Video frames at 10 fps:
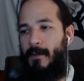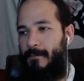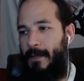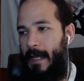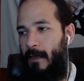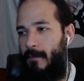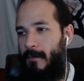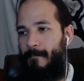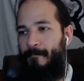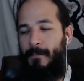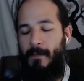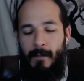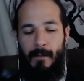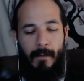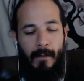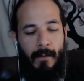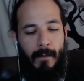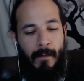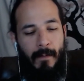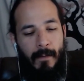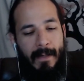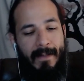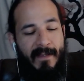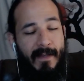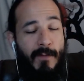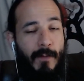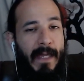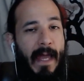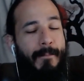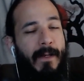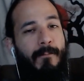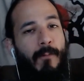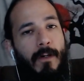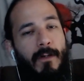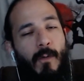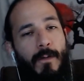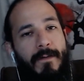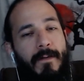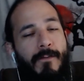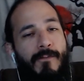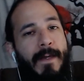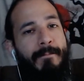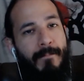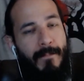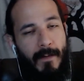of the galaxy. It seems to be happening more towards the rims